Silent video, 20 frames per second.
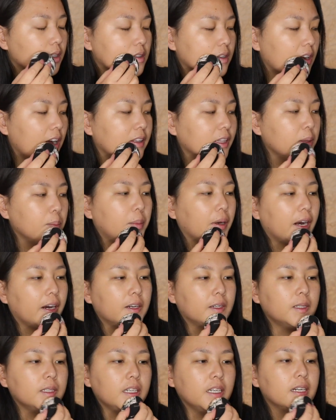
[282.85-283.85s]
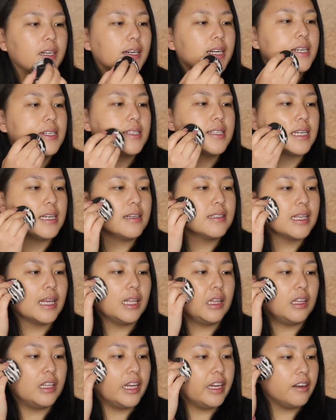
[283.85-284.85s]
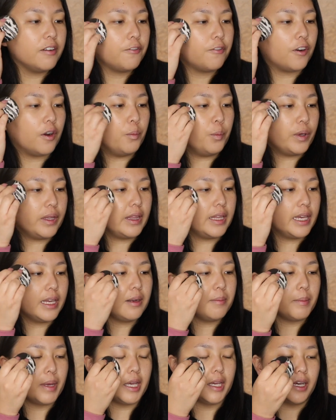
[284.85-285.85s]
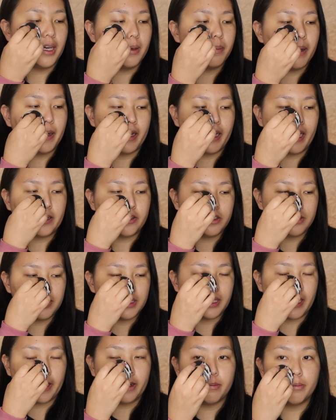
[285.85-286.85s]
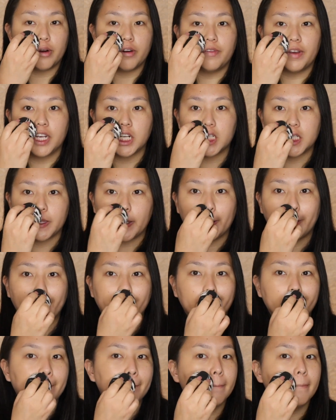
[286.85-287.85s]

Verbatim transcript: So on the bottle here, it says lit from within makeup, natural skin, perfection.